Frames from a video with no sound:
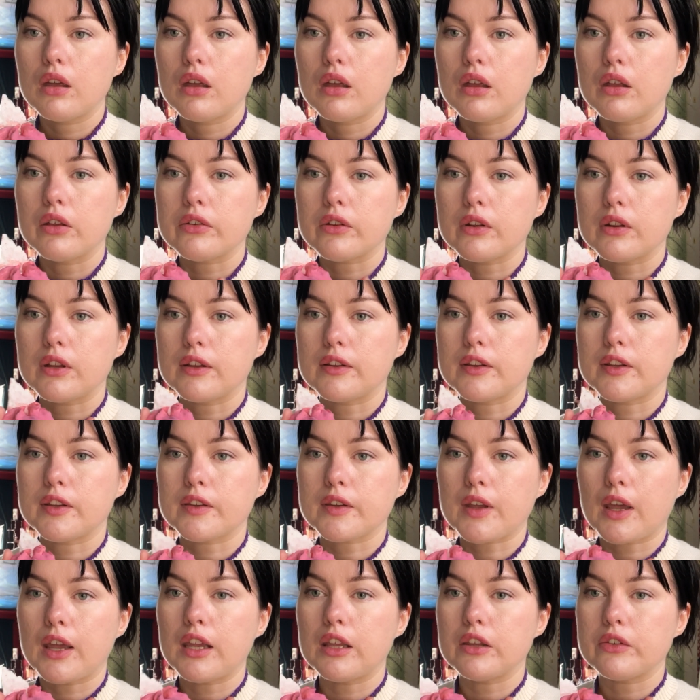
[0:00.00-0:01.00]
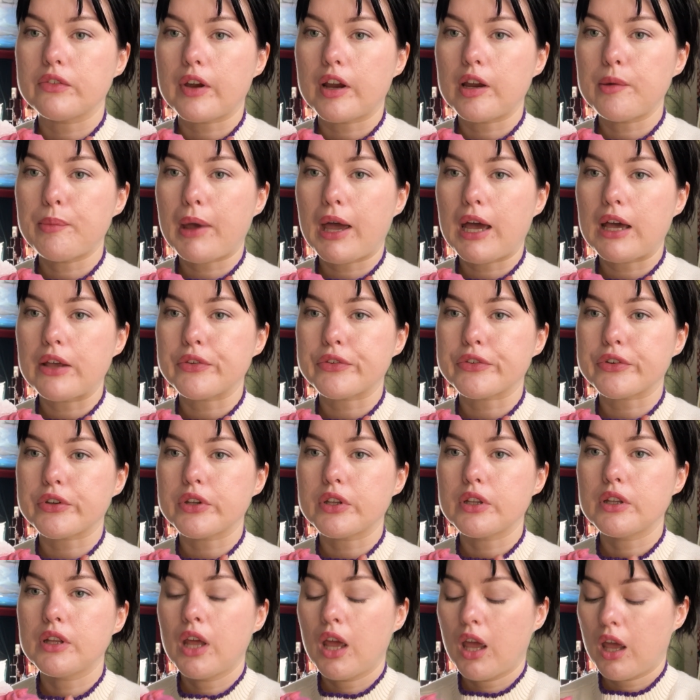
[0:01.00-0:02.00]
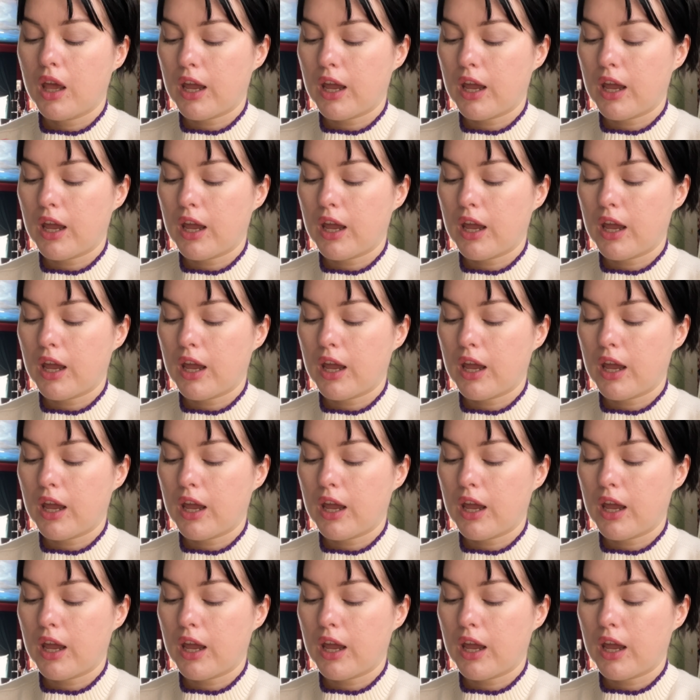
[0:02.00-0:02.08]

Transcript: so there's this guy. He's very pastel.